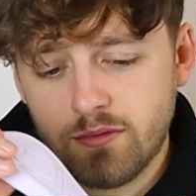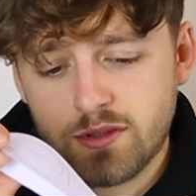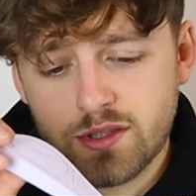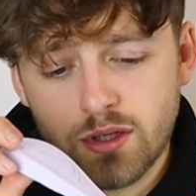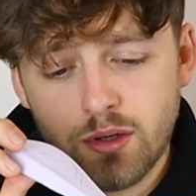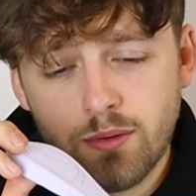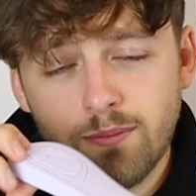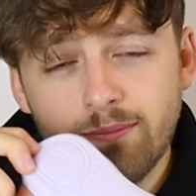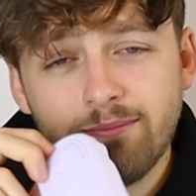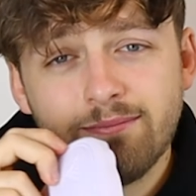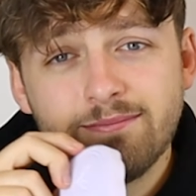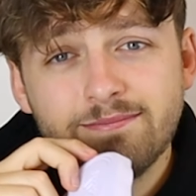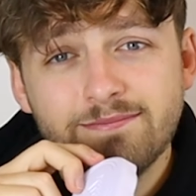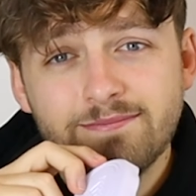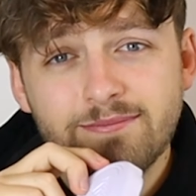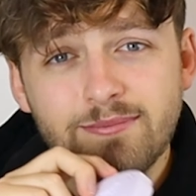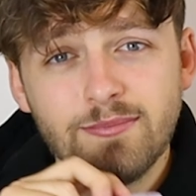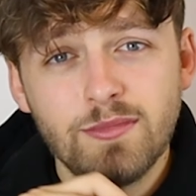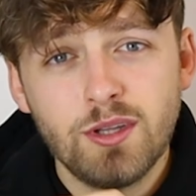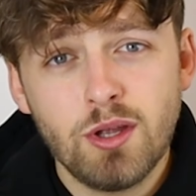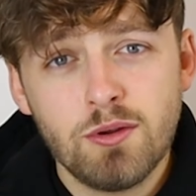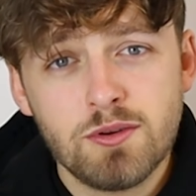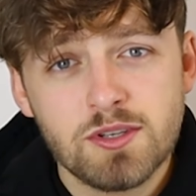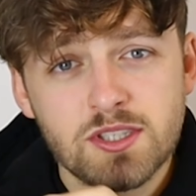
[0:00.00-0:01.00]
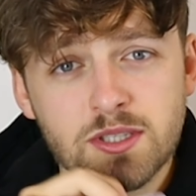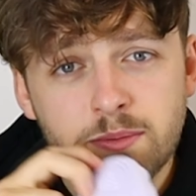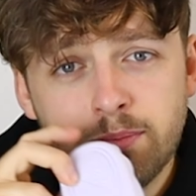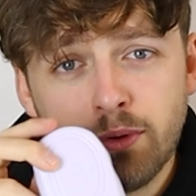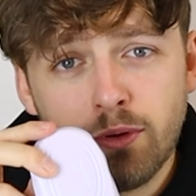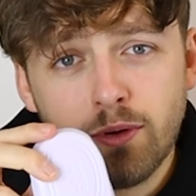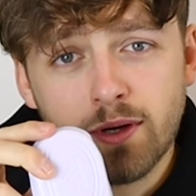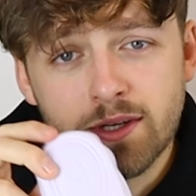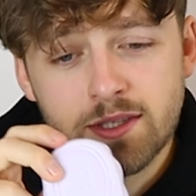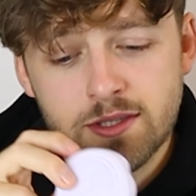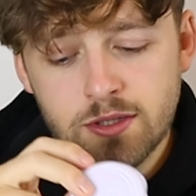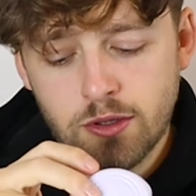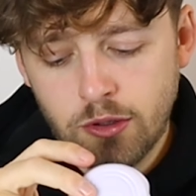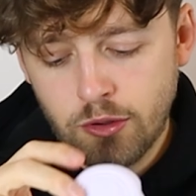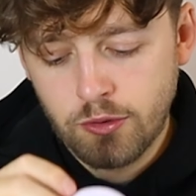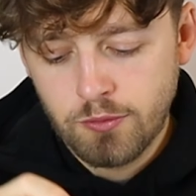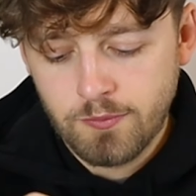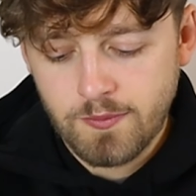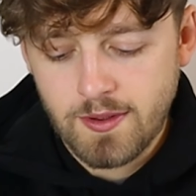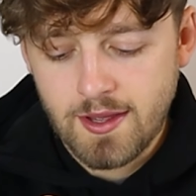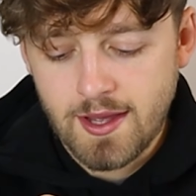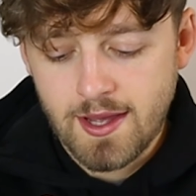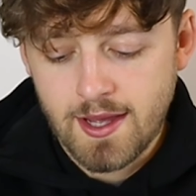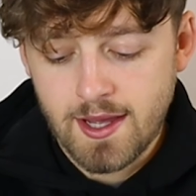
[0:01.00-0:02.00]
So no support at all
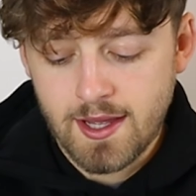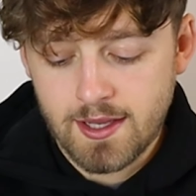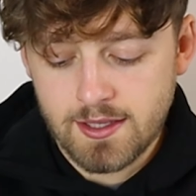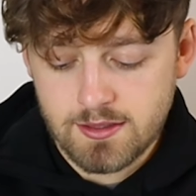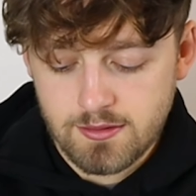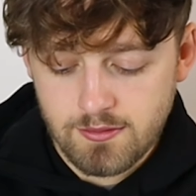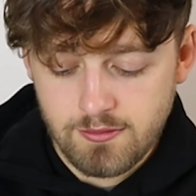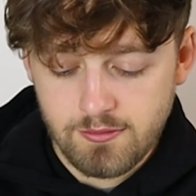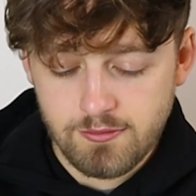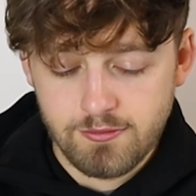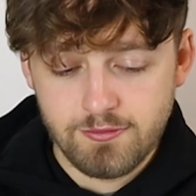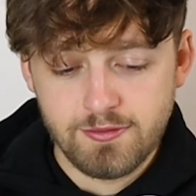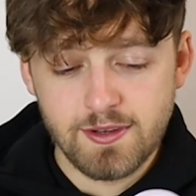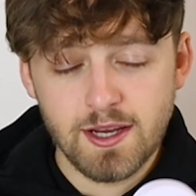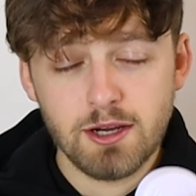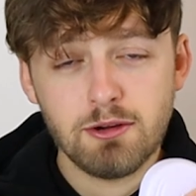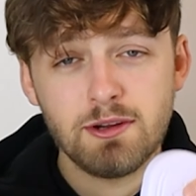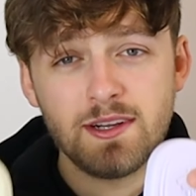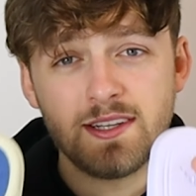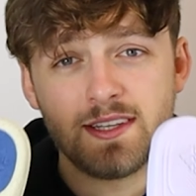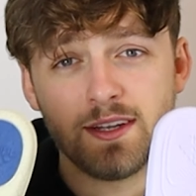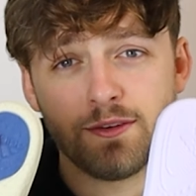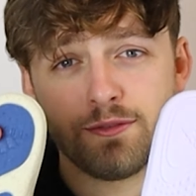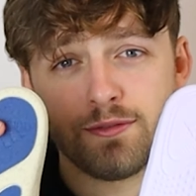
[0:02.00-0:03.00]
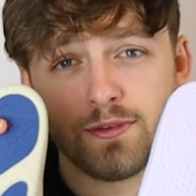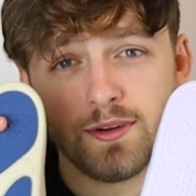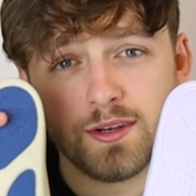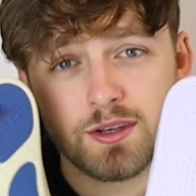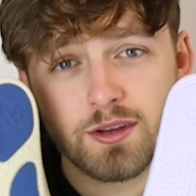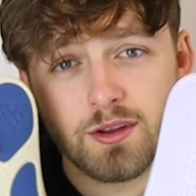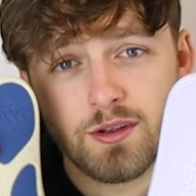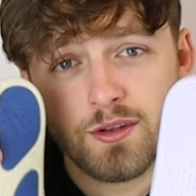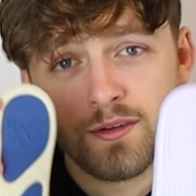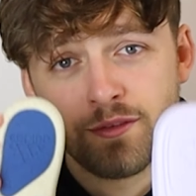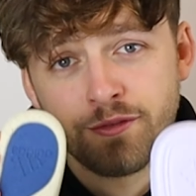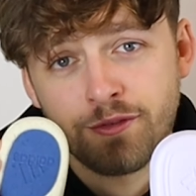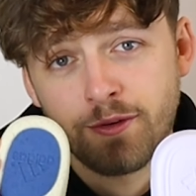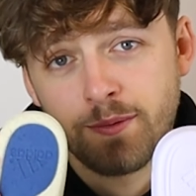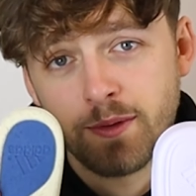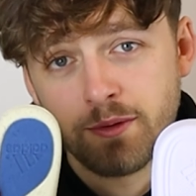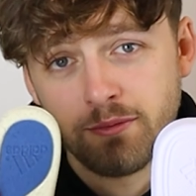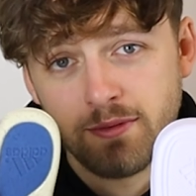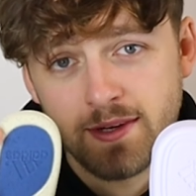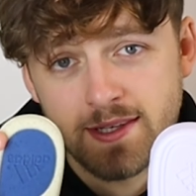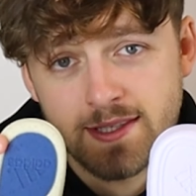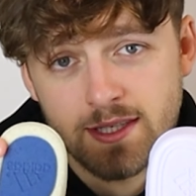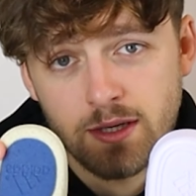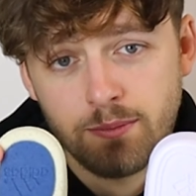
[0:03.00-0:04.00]
and very different from the
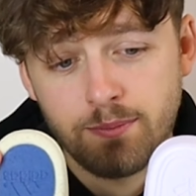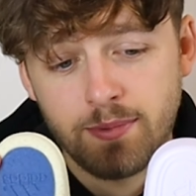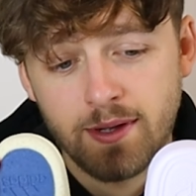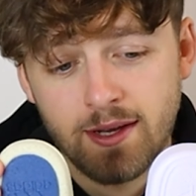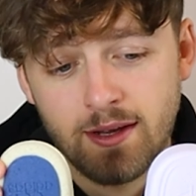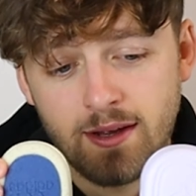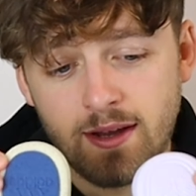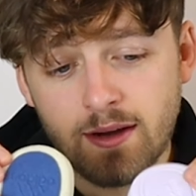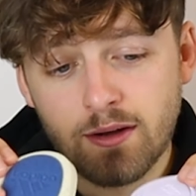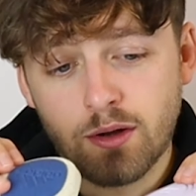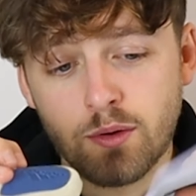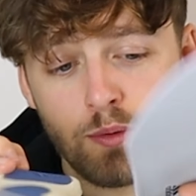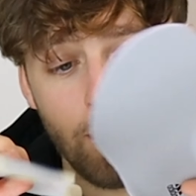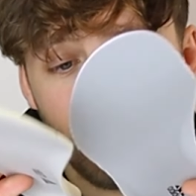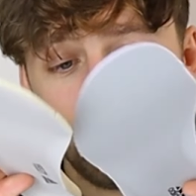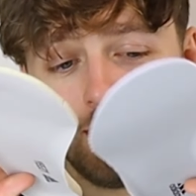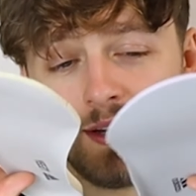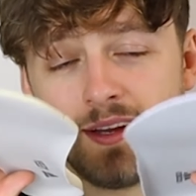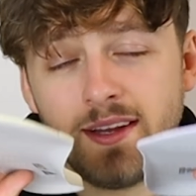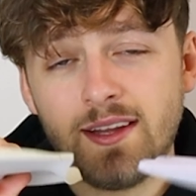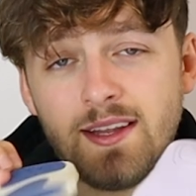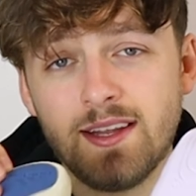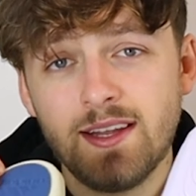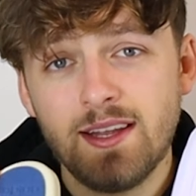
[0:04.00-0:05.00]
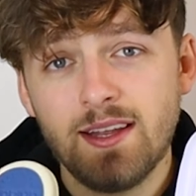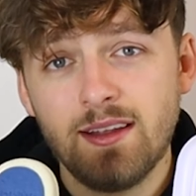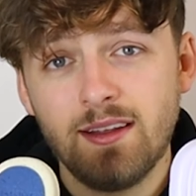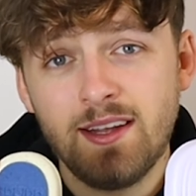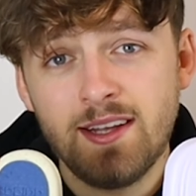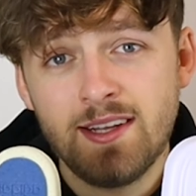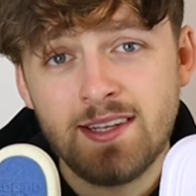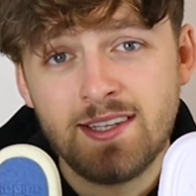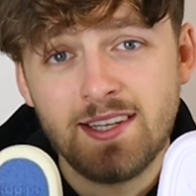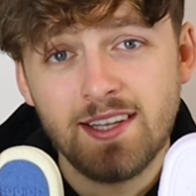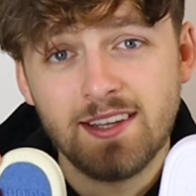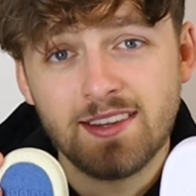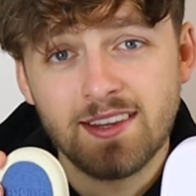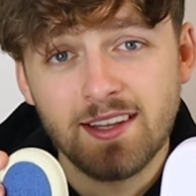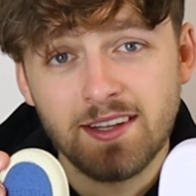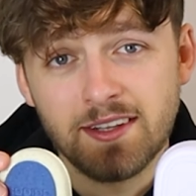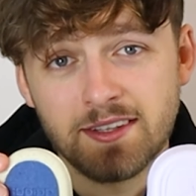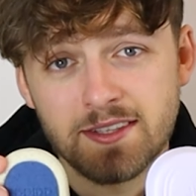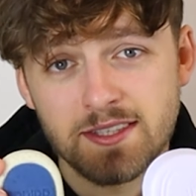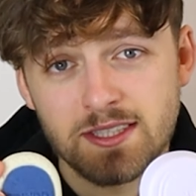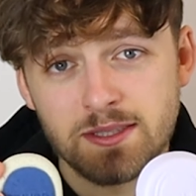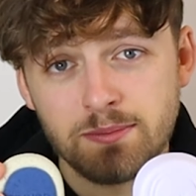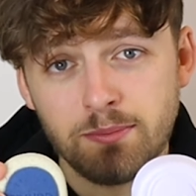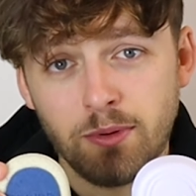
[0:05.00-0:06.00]
retail pair, and quite an easy thing
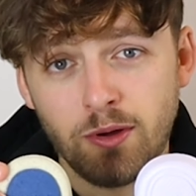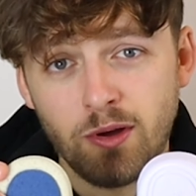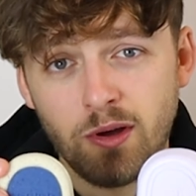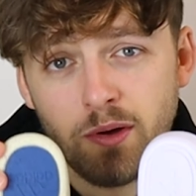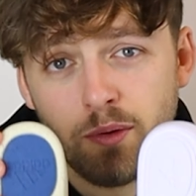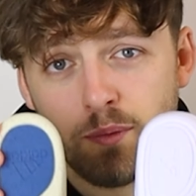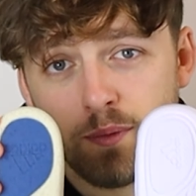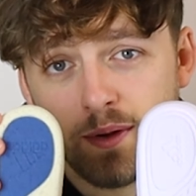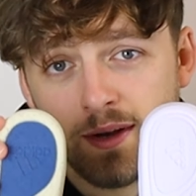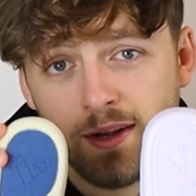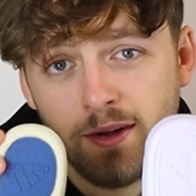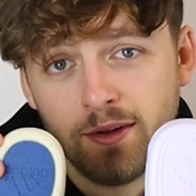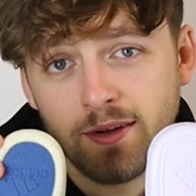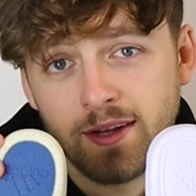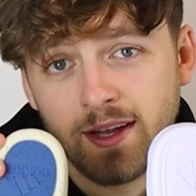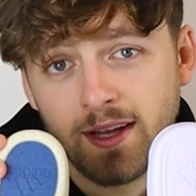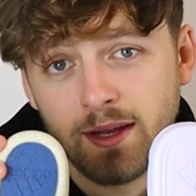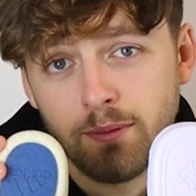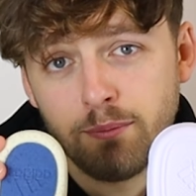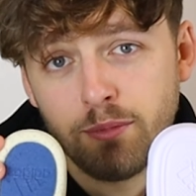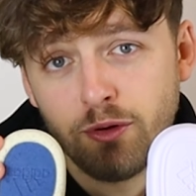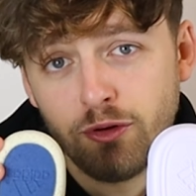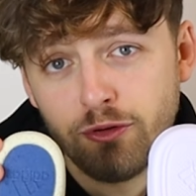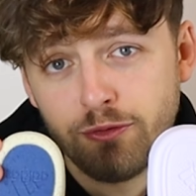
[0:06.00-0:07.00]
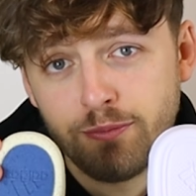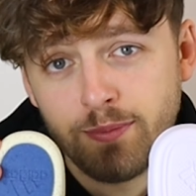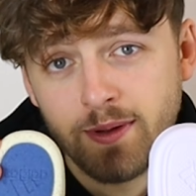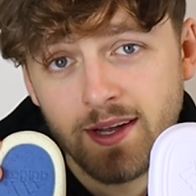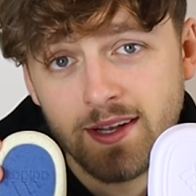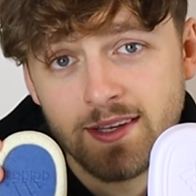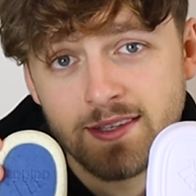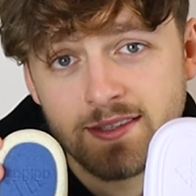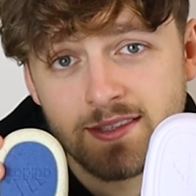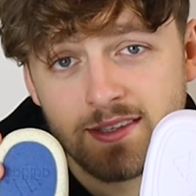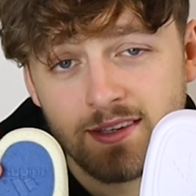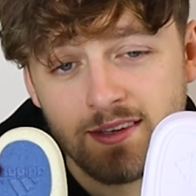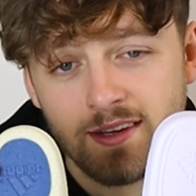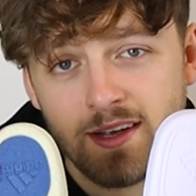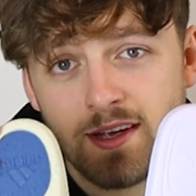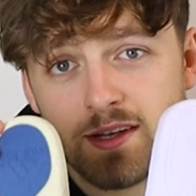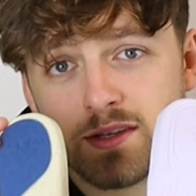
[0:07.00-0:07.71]
to spot when looking at both pairs.